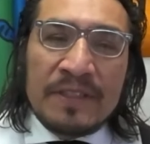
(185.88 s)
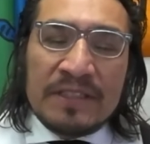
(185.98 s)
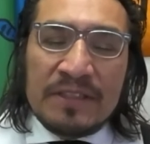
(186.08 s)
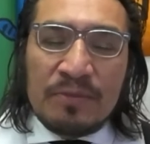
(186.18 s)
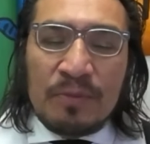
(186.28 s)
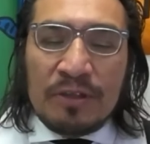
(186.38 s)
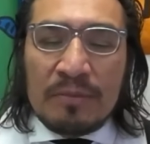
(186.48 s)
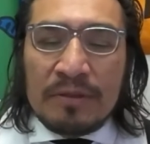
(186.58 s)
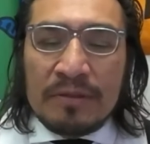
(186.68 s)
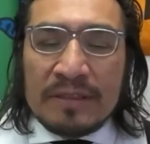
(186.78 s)
Jesse spoke
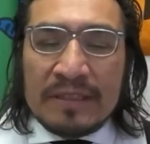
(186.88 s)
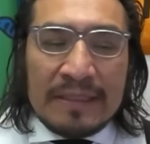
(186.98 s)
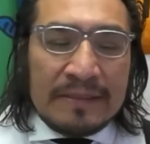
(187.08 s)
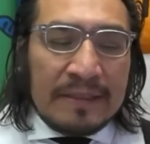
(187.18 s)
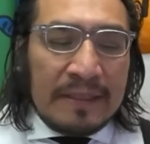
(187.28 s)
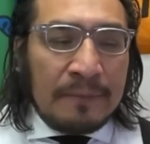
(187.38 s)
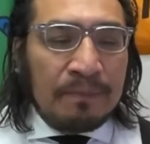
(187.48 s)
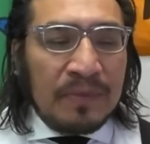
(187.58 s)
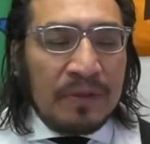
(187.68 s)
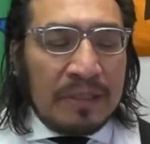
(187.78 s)
about that. That
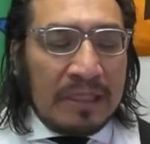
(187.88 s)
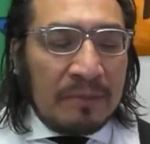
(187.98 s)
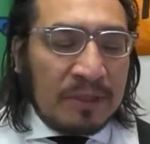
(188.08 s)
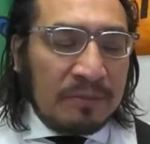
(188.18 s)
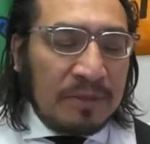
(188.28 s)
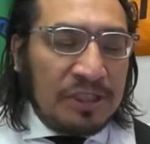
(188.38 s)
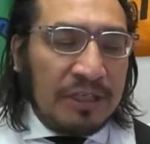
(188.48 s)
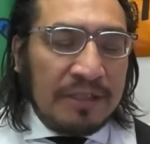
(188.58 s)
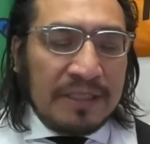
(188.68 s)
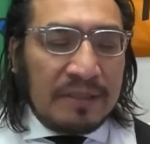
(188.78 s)
I'm going to be
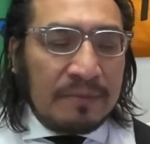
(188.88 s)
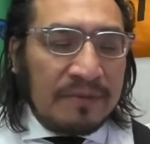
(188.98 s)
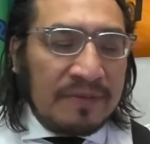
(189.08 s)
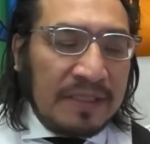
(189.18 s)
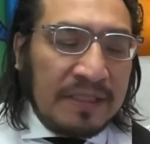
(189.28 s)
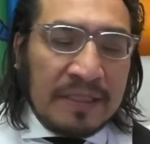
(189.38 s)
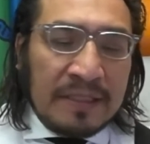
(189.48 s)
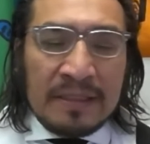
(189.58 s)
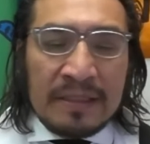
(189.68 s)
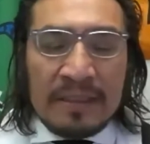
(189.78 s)
sharing some of
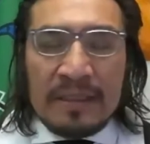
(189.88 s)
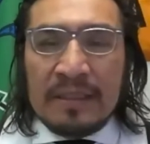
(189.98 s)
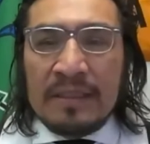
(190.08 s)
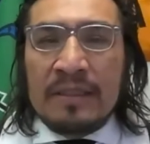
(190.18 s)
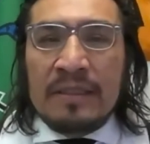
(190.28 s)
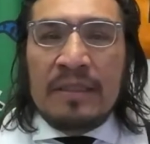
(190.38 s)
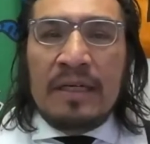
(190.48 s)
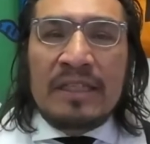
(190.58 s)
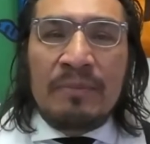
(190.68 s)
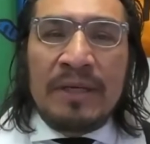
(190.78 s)
the
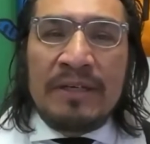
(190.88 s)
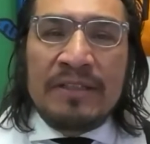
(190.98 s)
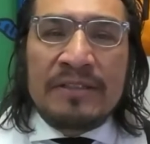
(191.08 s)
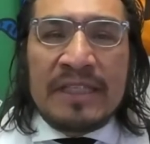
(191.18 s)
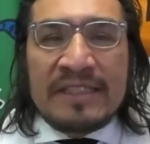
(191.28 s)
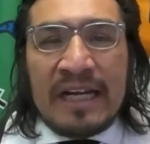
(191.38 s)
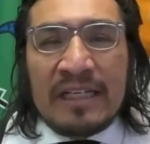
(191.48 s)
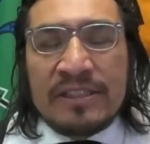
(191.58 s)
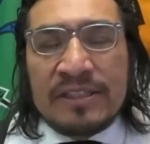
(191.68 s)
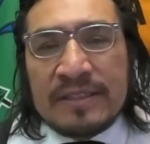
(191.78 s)
barriers, the
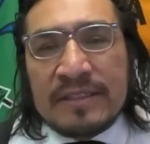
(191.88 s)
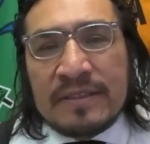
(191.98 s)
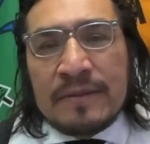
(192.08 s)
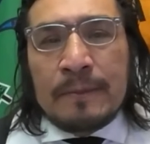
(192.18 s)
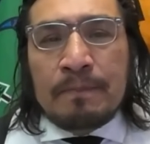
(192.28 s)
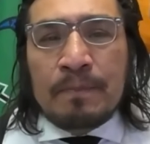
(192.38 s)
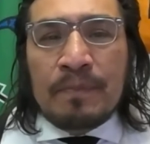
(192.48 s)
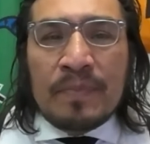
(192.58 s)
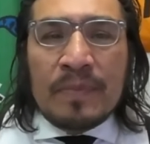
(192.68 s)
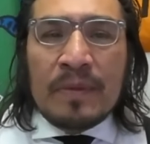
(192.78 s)
challenges,
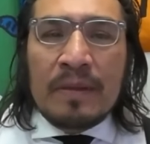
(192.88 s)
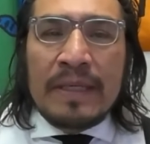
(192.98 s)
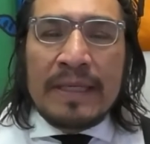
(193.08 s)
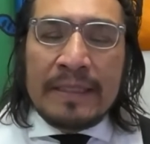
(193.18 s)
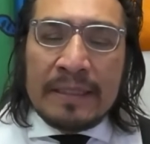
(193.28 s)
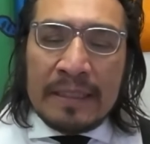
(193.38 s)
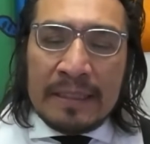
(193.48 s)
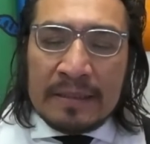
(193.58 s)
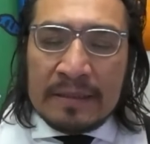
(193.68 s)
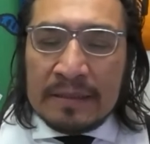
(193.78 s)
and
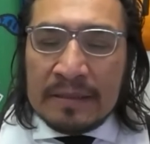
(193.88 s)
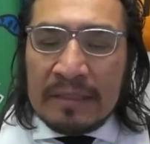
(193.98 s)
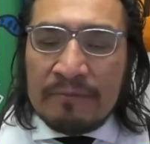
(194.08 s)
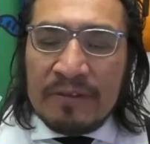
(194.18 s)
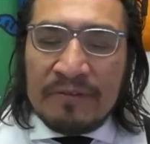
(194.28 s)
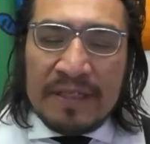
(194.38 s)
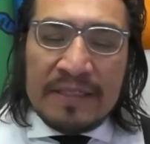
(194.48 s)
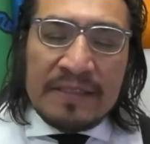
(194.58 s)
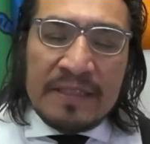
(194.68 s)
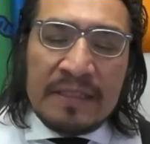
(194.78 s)
that we
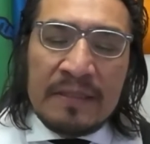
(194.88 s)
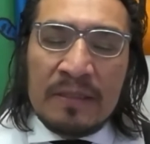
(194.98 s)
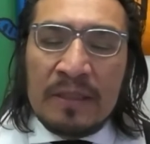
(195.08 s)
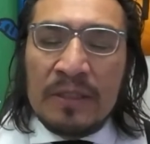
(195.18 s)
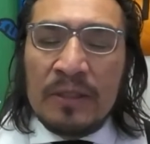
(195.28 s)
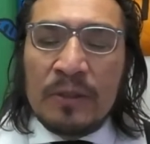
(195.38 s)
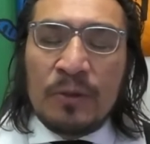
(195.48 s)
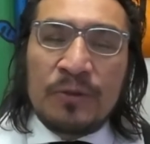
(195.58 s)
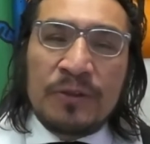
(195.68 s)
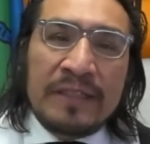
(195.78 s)
face in
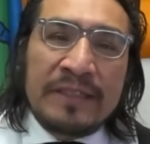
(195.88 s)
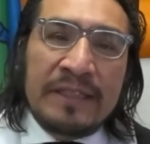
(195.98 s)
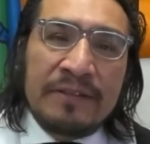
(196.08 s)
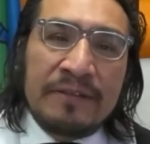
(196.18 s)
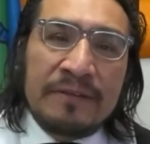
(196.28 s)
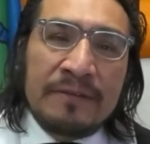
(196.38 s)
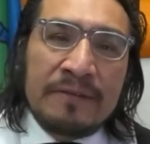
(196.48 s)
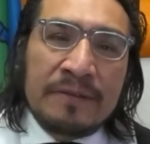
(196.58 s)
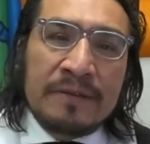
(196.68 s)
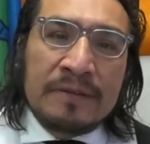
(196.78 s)
Northern Ontario
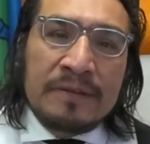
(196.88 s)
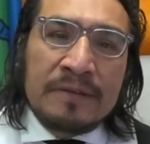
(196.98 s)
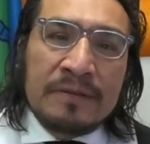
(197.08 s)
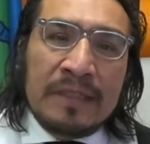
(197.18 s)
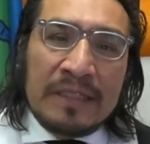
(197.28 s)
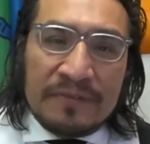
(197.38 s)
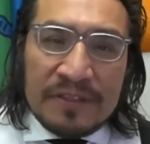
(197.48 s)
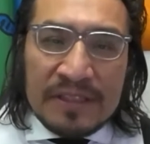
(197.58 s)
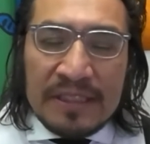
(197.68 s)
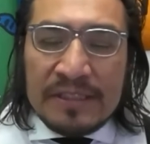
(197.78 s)
as
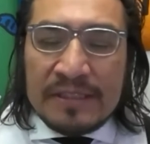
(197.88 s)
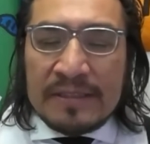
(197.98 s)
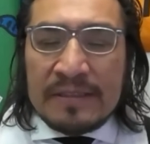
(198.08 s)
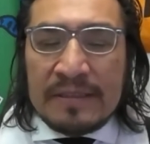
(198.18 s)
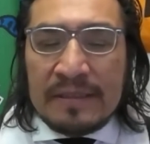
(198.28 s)
First Nations.